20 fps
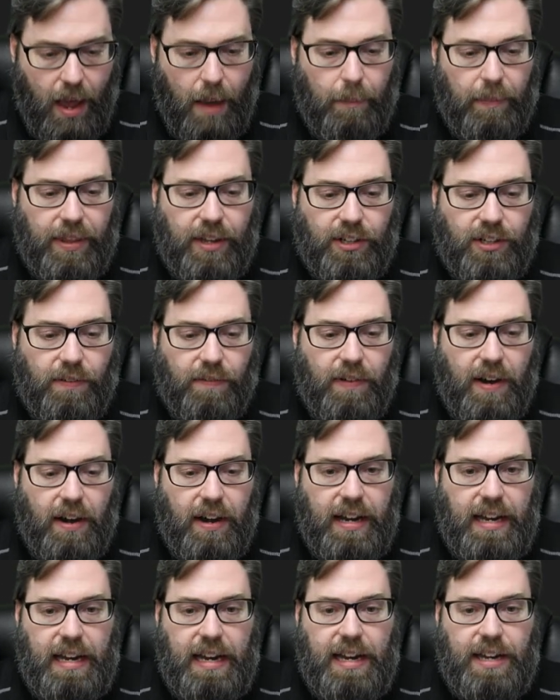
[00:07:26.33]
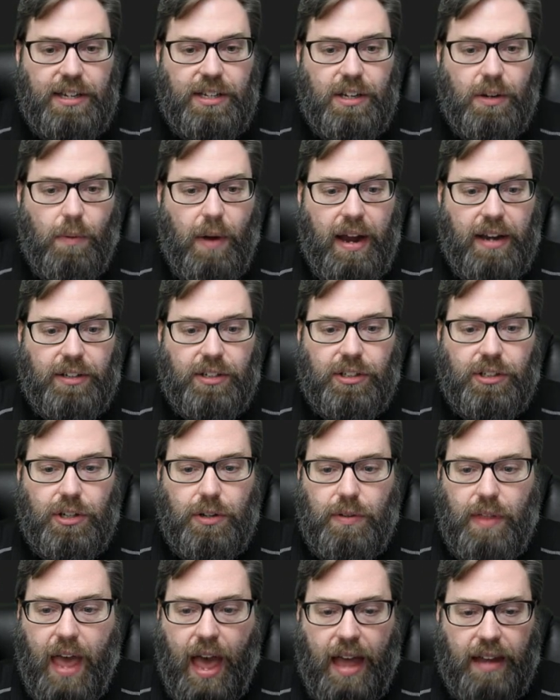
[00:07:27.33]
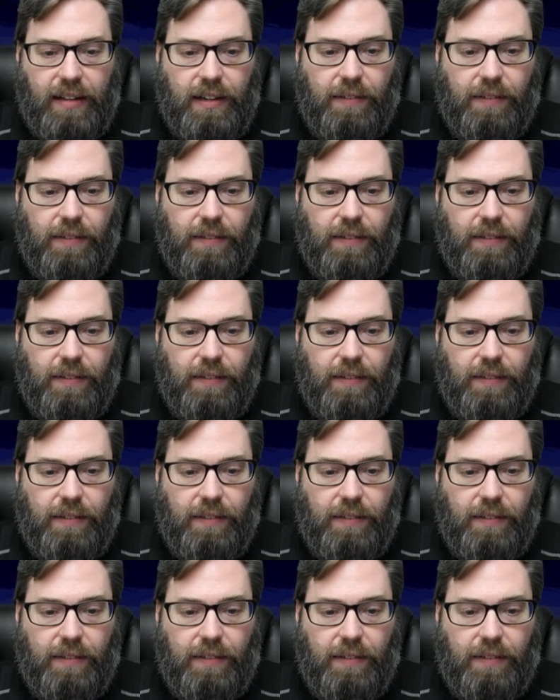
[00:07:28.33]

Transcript: But there's a very easy way to do that.